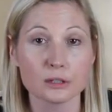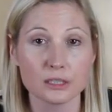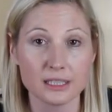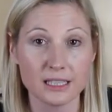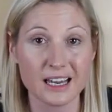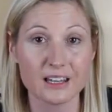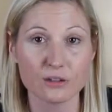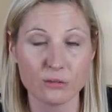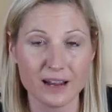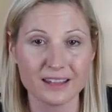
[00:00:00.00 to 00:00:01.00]
say
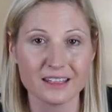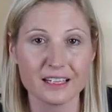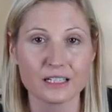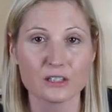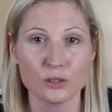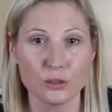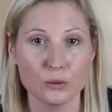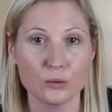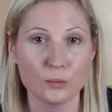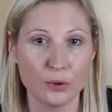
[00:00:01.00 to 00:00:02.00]
the right things
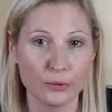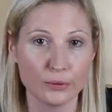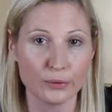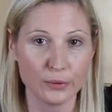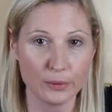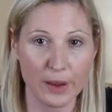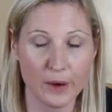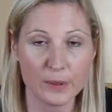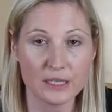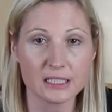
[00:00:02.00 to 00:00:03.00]
to both your
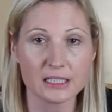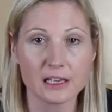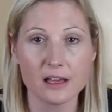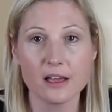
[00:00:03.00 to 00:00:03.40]
parents